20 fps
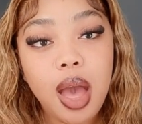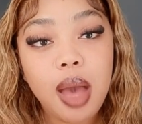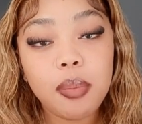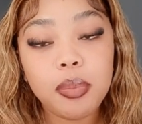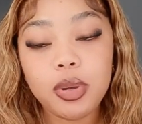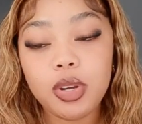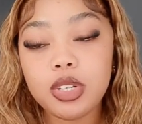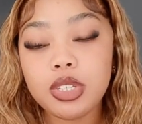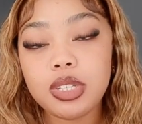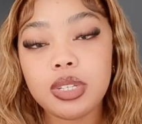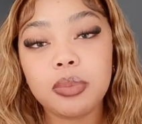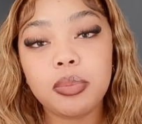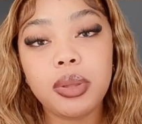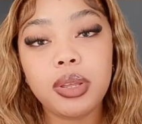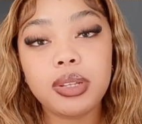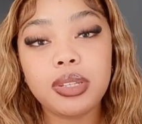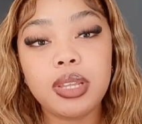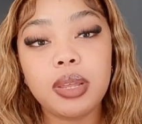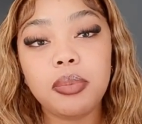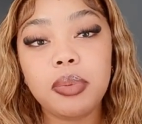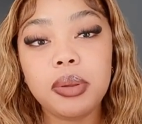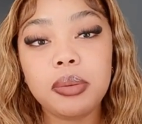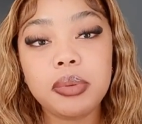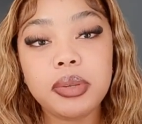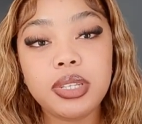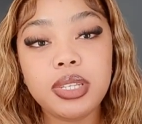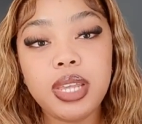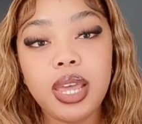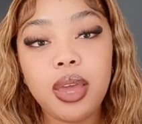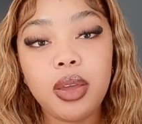because the
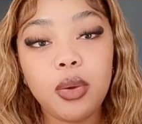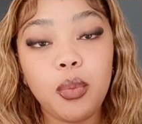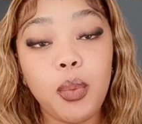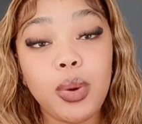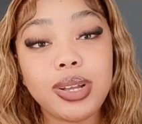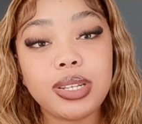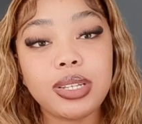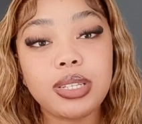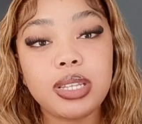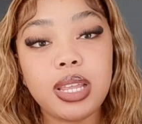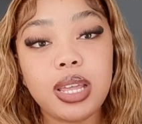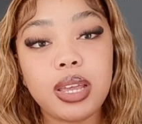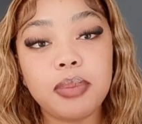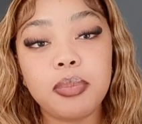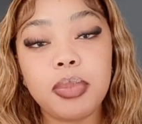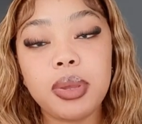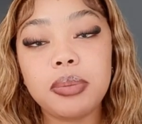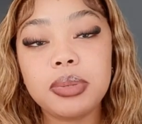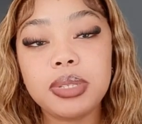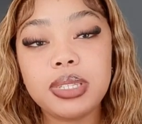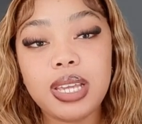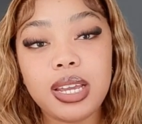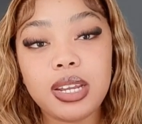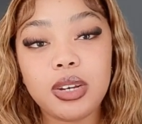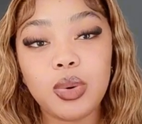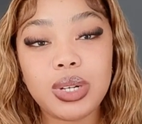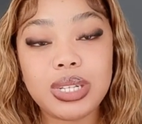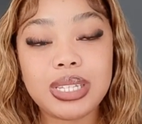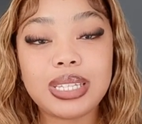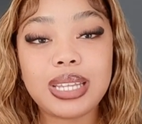baby's head
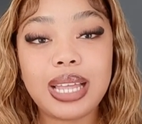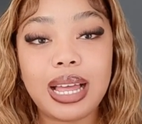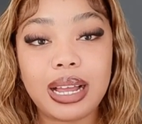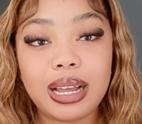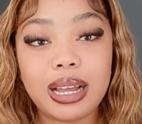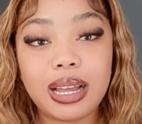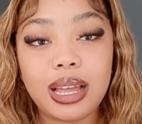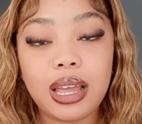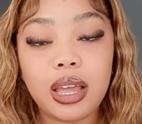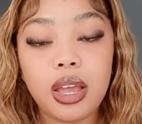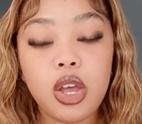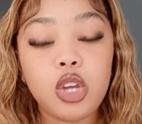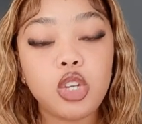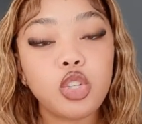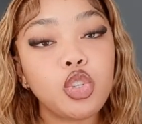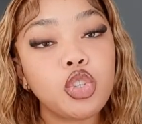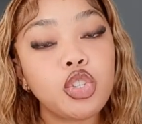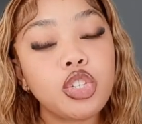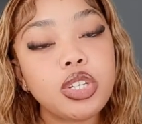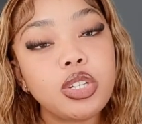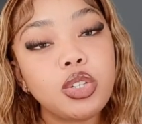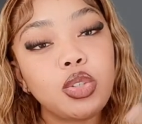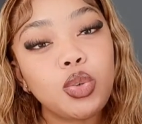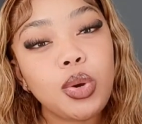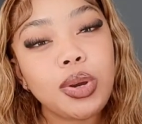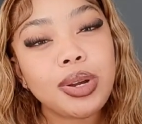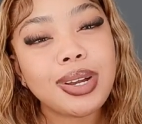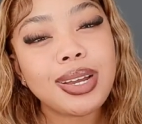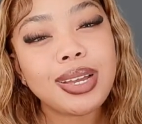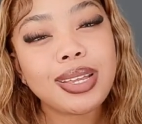was stuck. So she
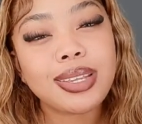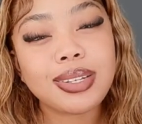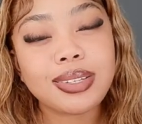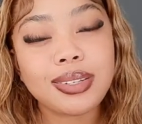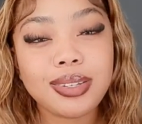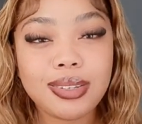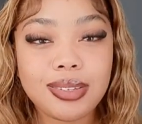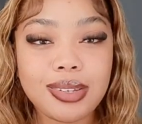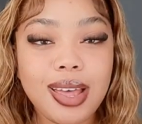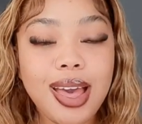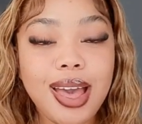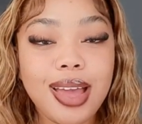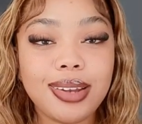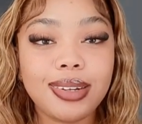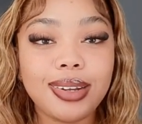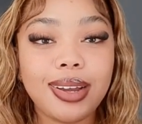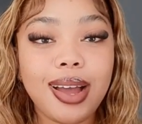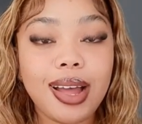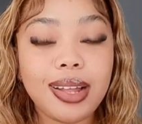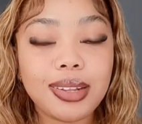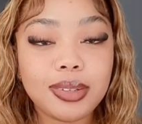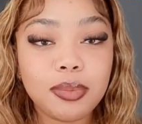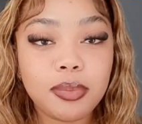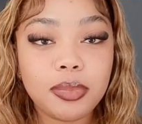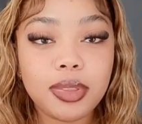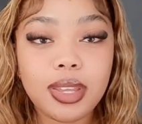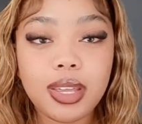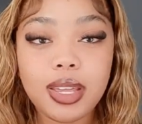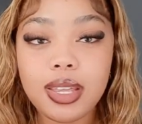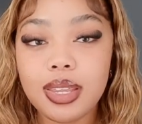took the scissor and cut
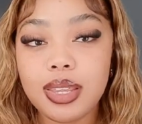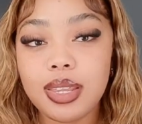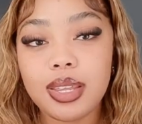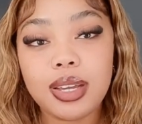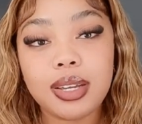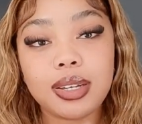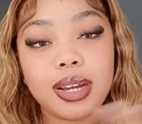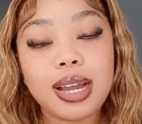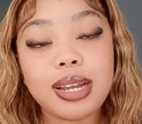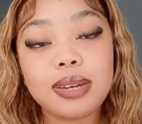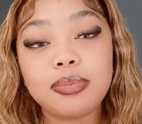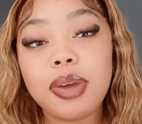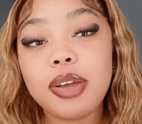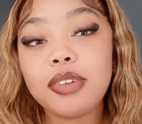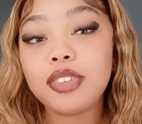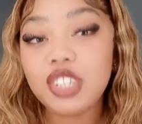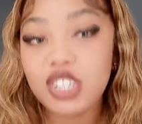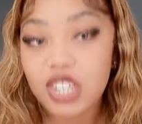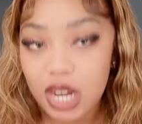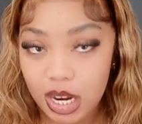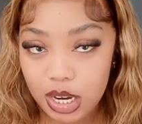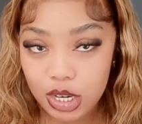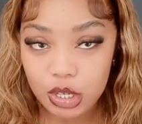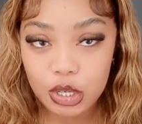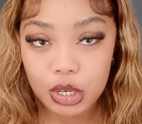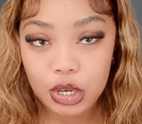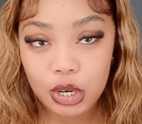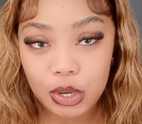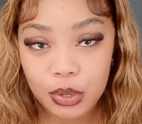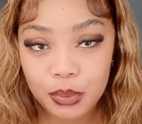my
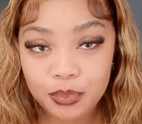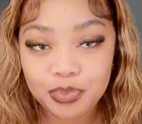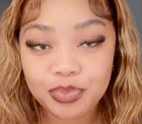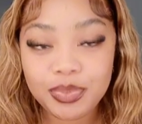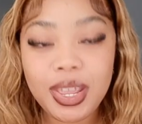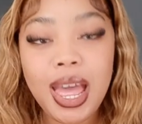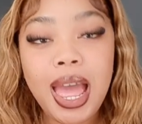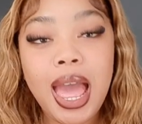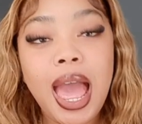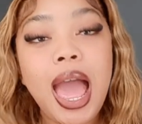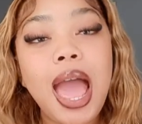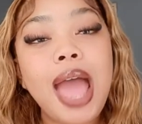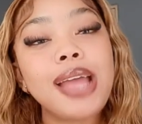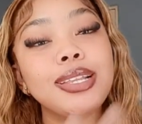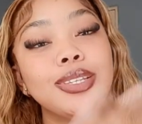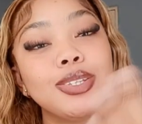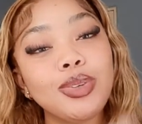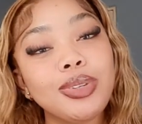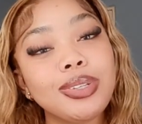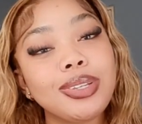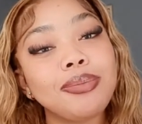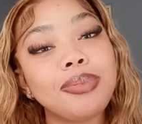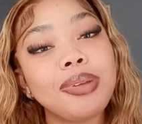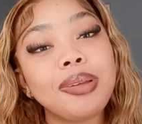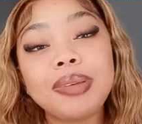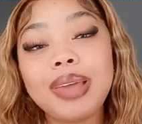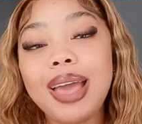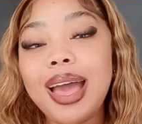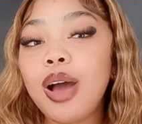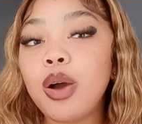vagina and took the
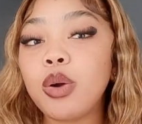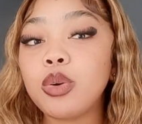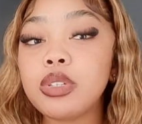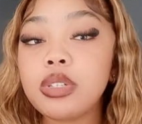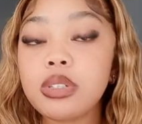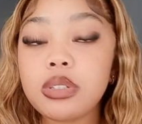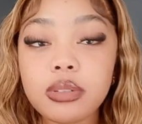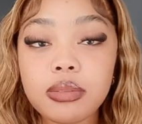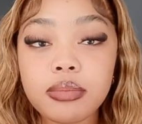baby out.